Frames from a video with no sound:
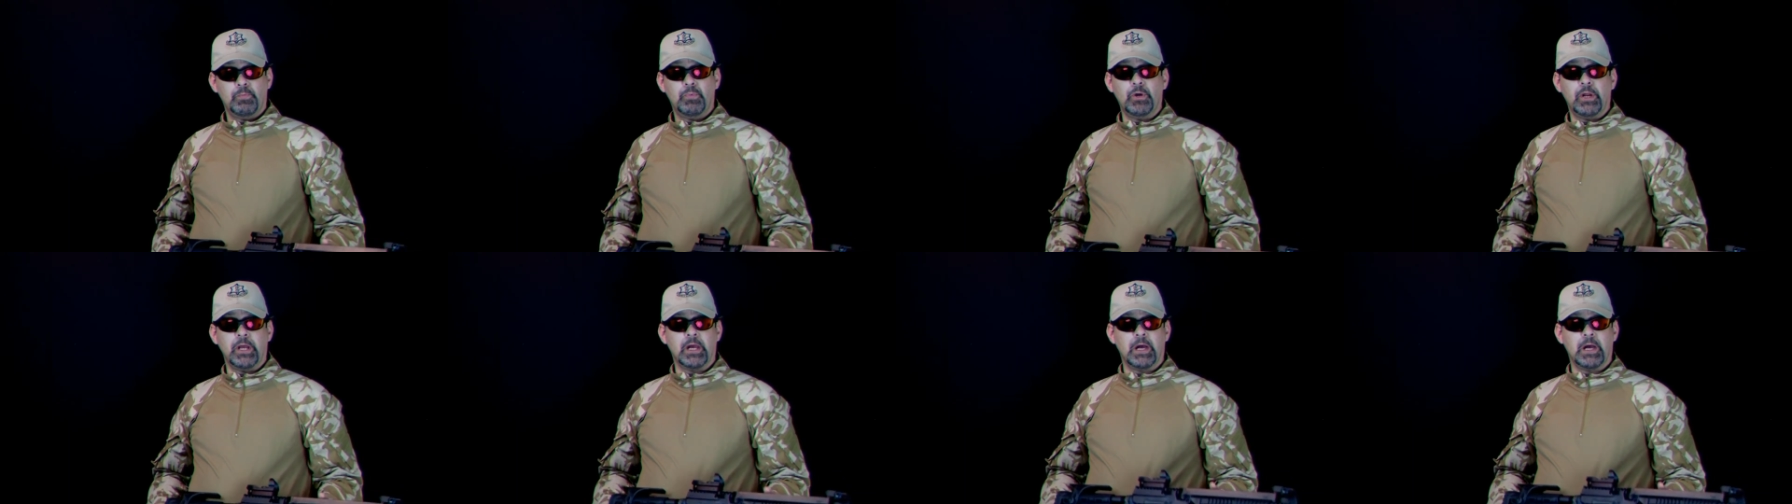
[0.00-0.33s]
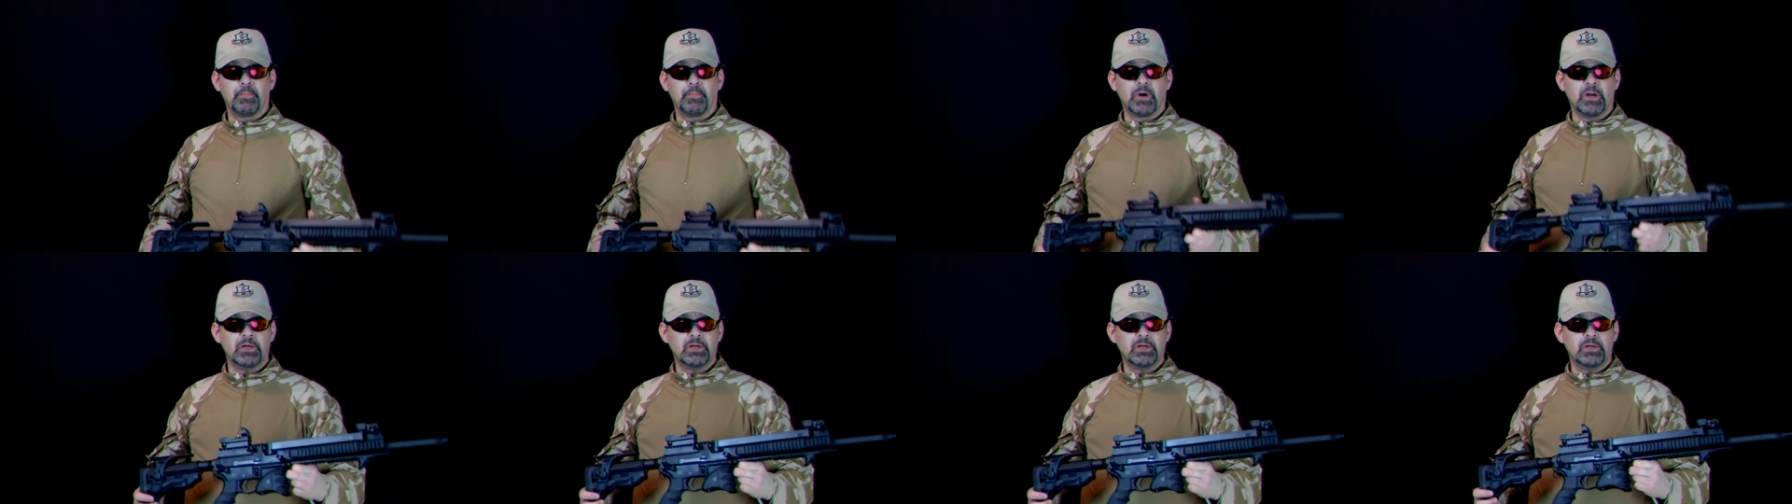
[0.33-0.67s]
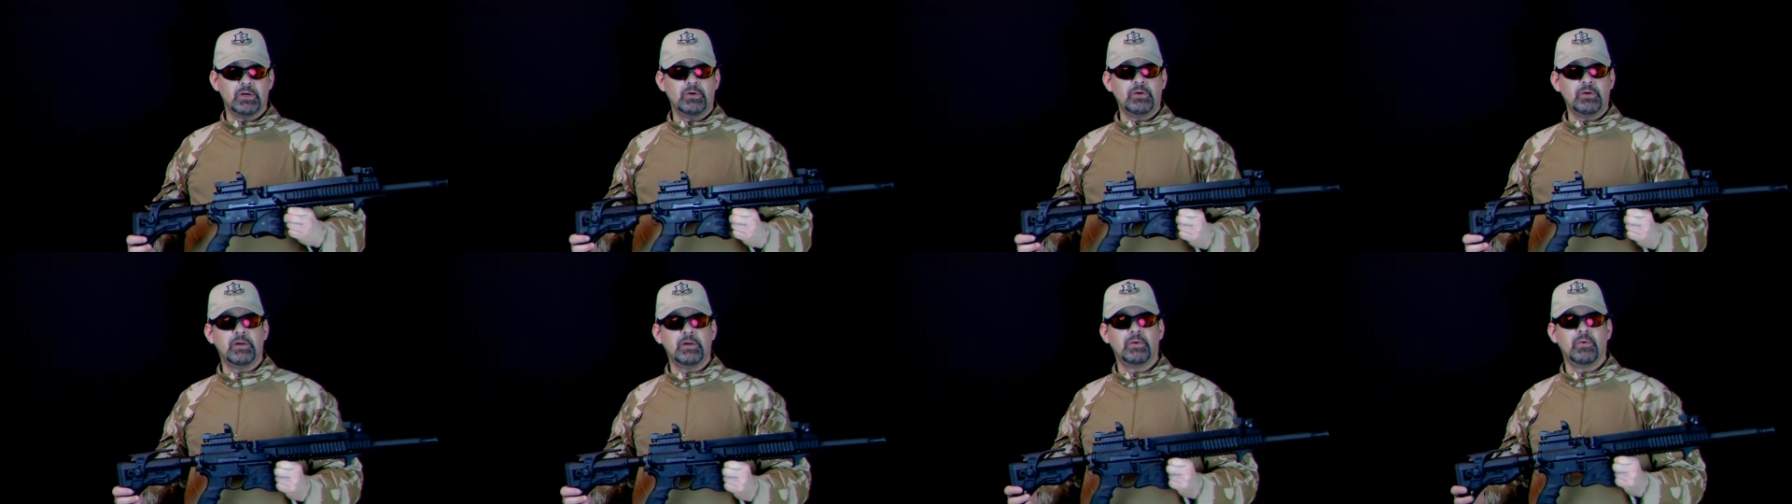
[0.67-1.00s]
putting up pretty
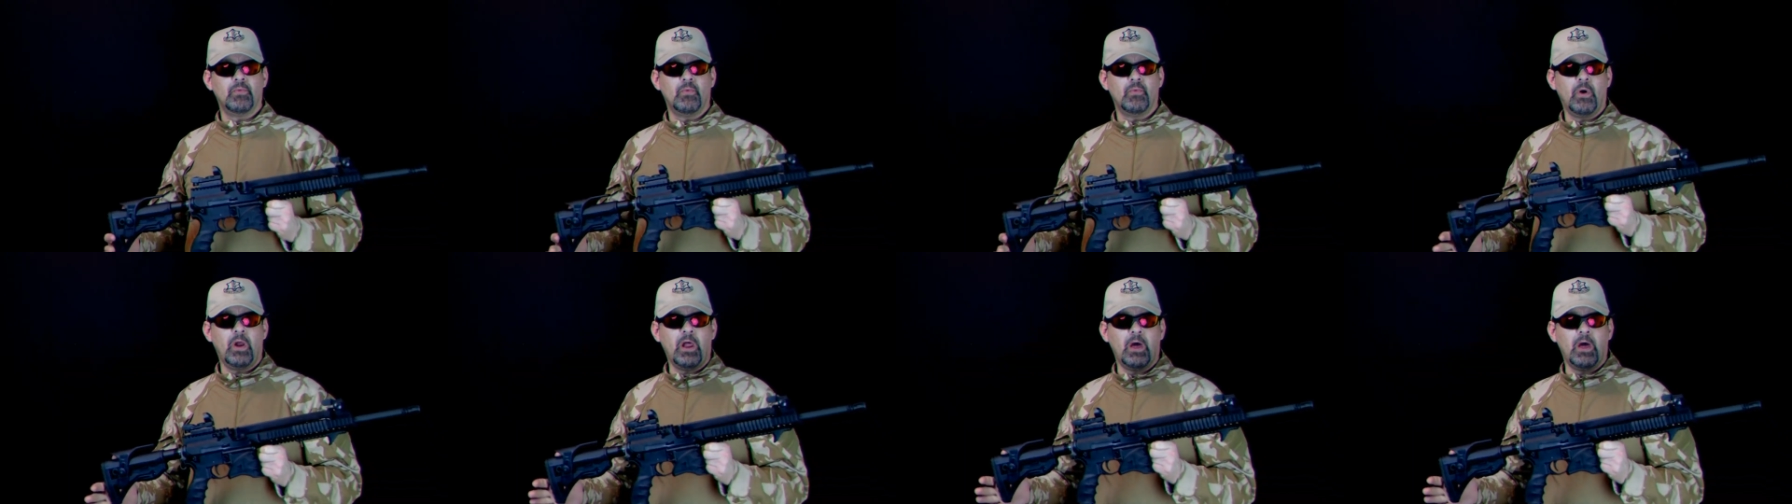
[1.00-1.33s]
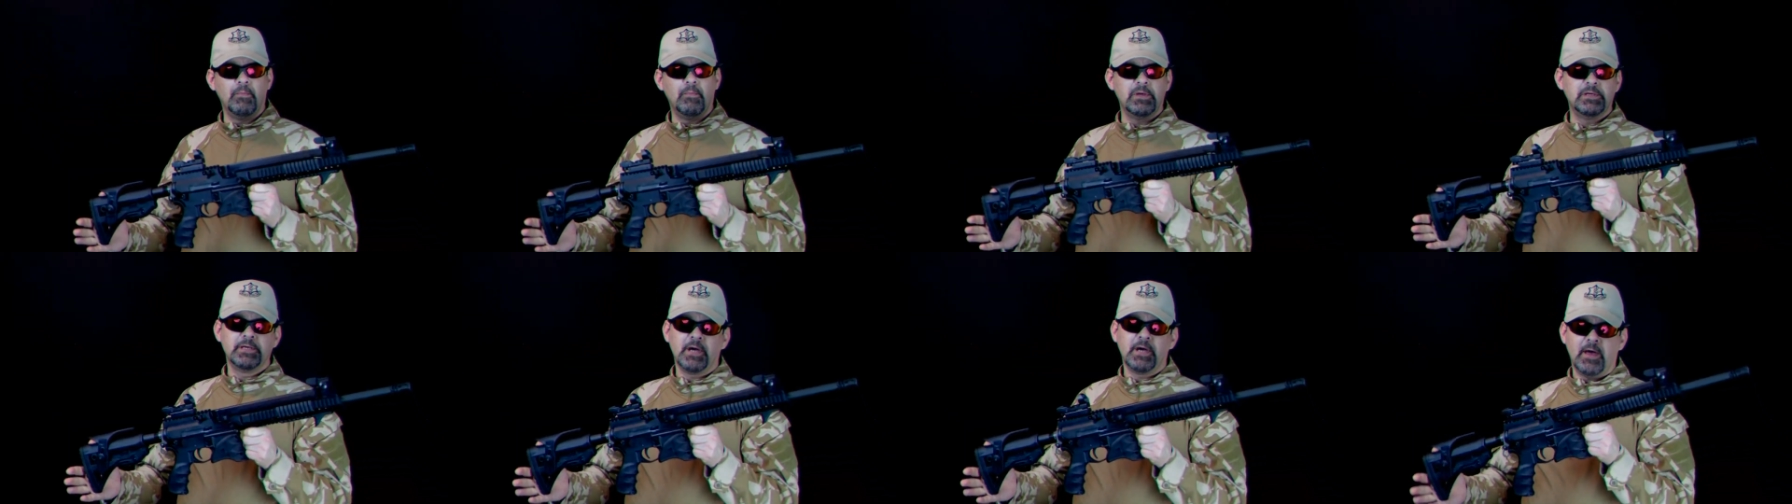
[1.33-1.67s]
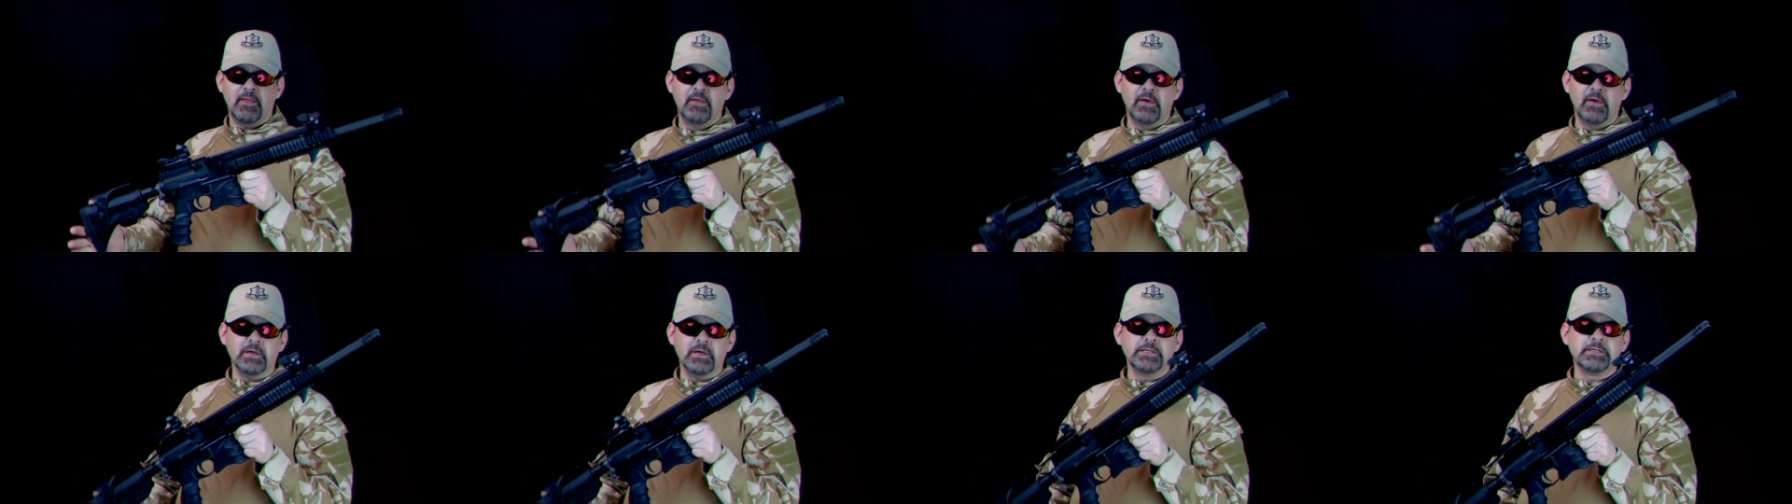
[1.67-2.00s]
soon. One of them is
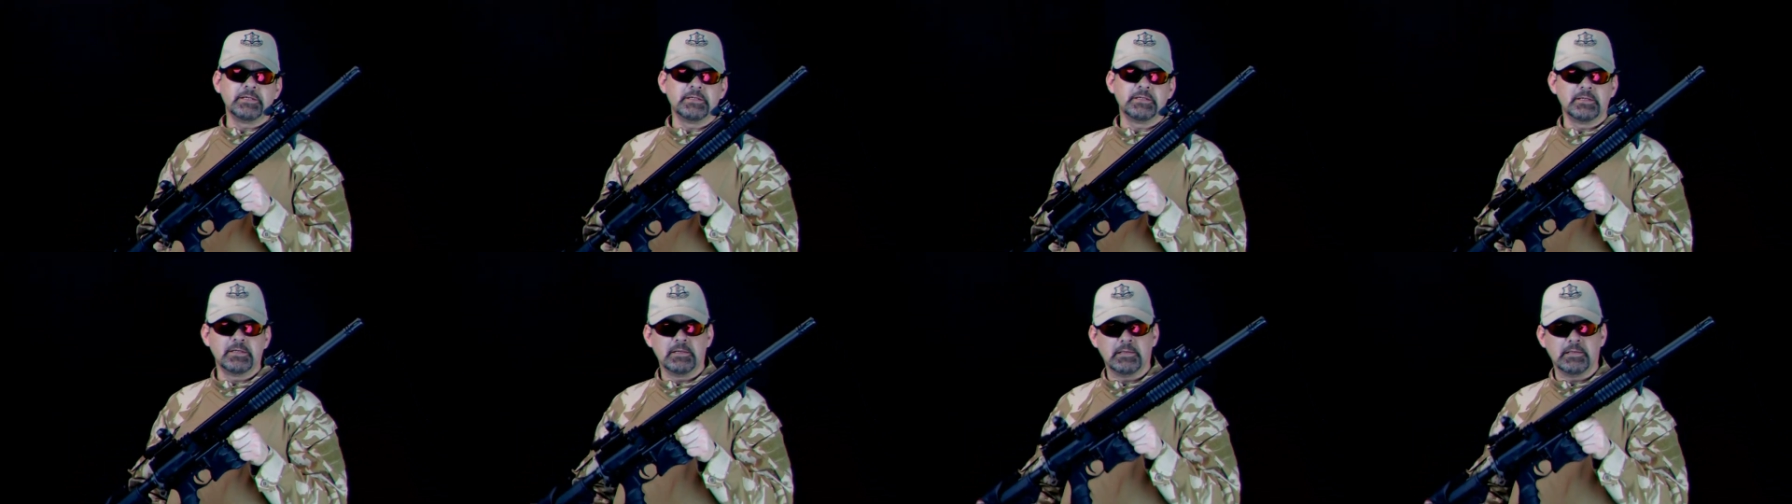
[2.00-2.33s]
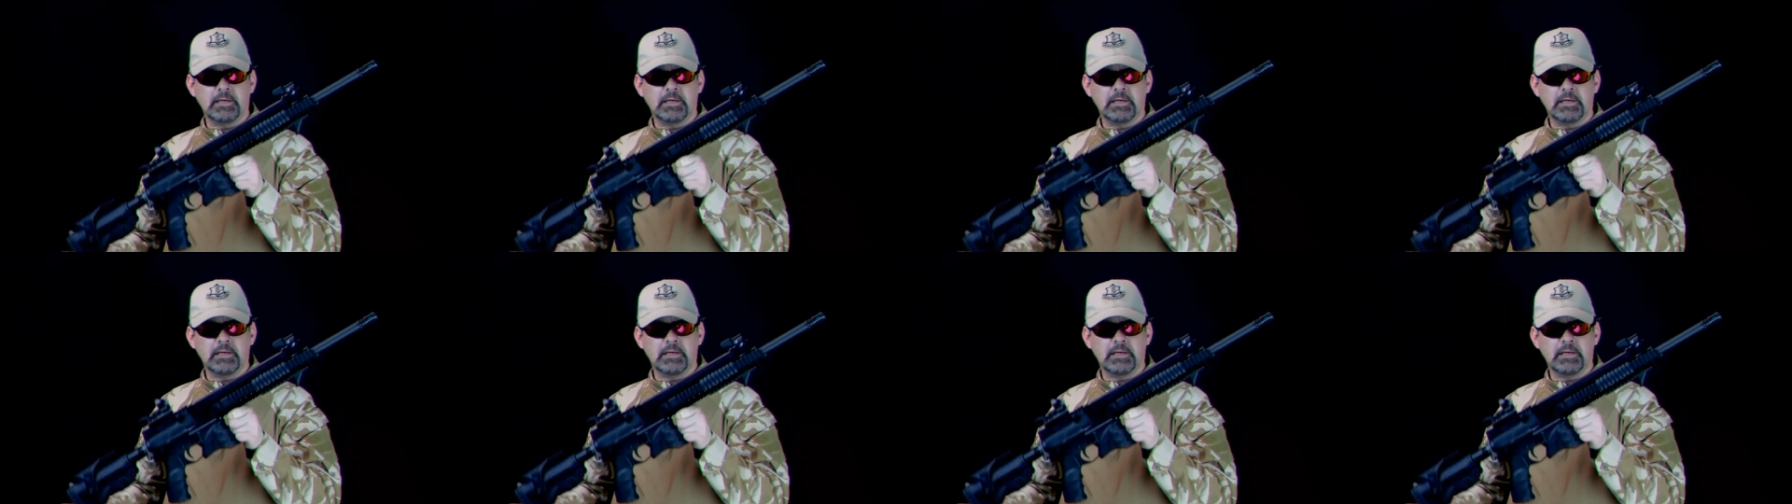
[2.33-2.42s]
on this,